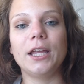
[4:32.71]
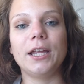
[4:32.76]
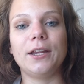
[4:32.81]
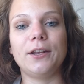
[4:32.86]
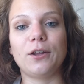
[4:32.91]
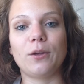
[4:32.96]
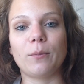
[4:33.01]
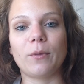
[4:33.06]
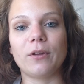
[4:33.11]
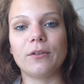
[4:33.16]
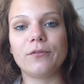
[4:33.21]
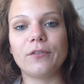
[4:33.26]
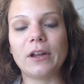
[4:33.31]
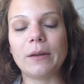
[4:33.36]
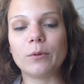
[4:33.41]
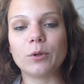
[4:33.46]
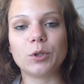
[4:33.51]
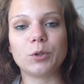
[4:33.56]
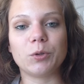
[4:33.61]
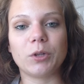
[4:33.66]
My
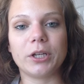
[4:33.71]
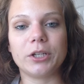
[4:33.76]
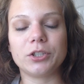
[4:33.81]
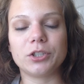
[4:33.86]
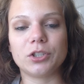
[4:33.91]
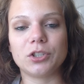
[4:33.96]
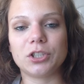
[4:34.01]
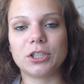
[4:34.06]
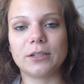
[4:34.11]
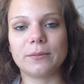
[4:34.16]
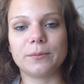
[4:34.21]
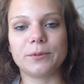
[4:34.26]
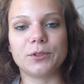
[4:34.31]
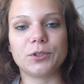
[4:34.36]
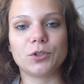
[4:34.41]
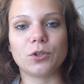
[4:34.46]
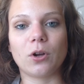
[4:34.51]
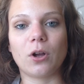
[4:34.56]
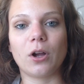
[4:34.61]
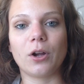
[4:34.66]
family relationship was
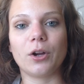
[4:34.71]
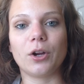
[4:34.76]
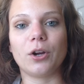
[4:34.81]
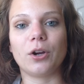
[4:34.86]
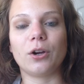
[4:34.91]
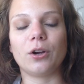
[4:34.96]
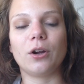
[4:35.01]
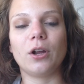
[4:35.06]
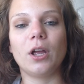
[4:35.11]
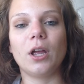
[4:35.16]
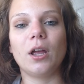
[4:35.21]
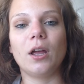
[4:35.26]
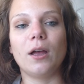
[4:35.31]
stronger.